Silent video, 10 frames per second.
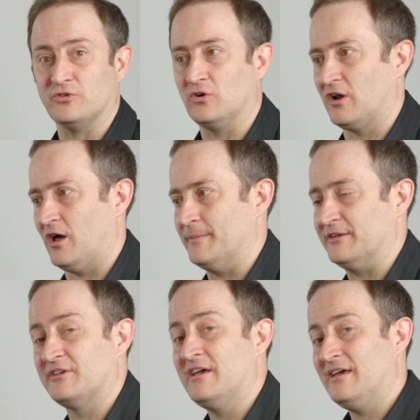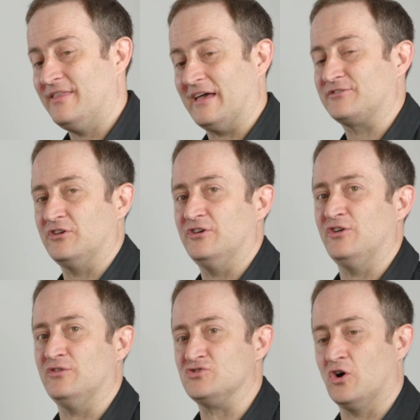sort of climates, and that's going to
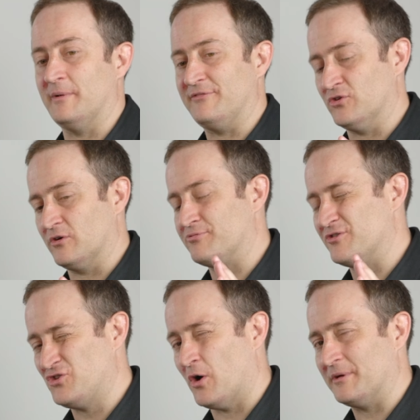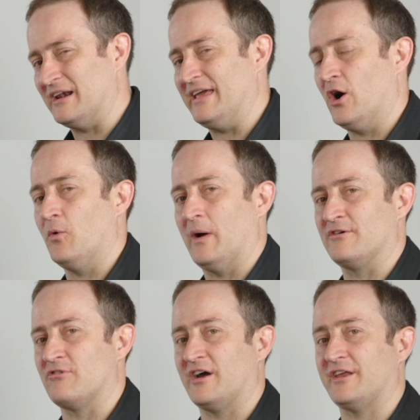do the job. If you're a predominantly hot weather
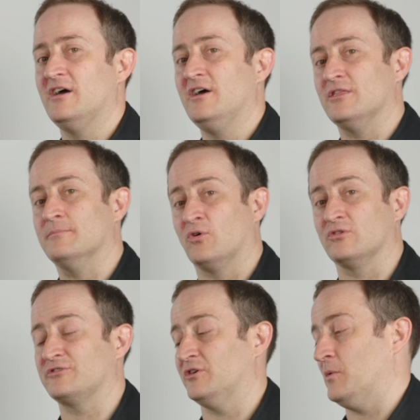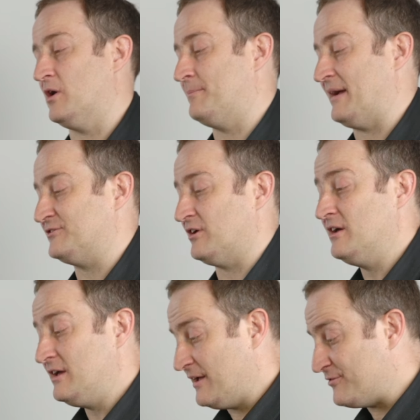rider, the Mora is going to work better.
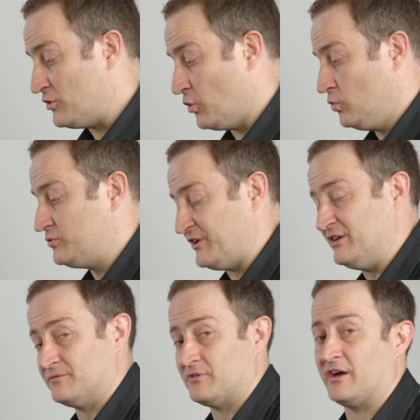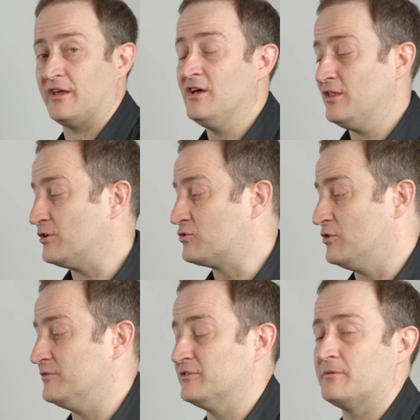If you're an all-season rider, the
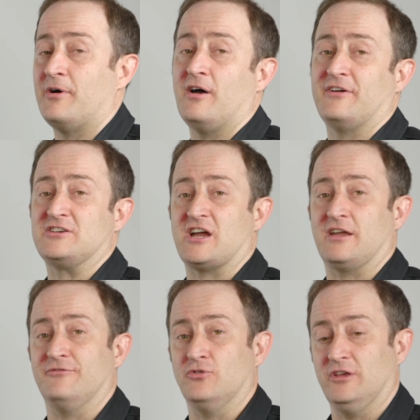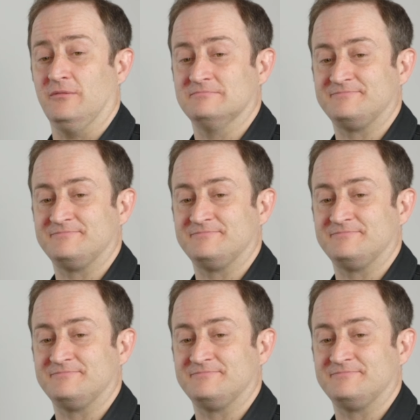Gruven's the perfect jacket for you.